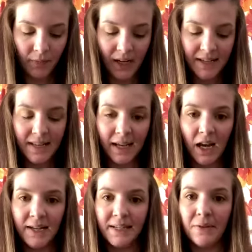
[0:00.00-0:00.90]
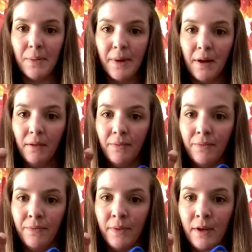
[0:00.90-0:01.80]
is I cut down the middle
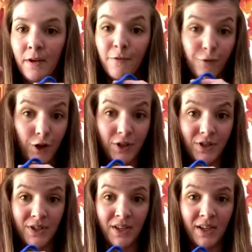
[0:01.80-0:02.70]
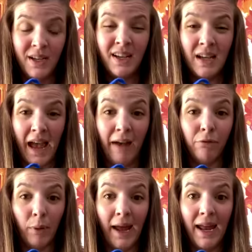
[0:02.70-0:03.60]
first,
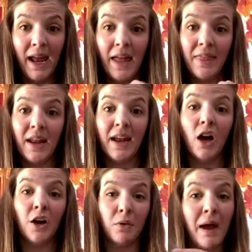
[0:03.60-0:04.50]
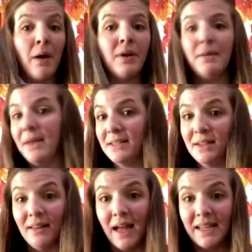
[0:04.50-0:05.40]
halfway, and then I cut around. It makes it a
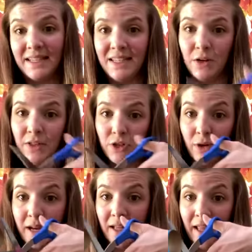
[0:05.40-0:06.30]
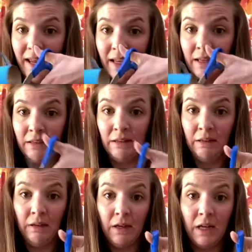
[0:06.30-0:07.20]
lot easier than trying to like
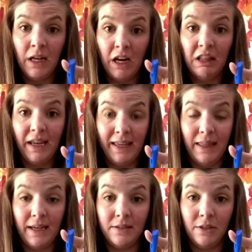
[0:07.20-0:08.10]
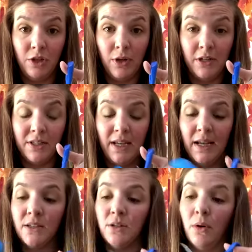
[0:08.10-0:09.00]
cut like this. Do you
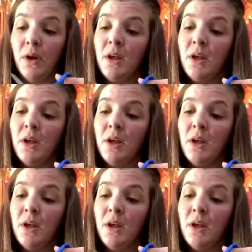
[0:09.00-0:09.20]
understand? So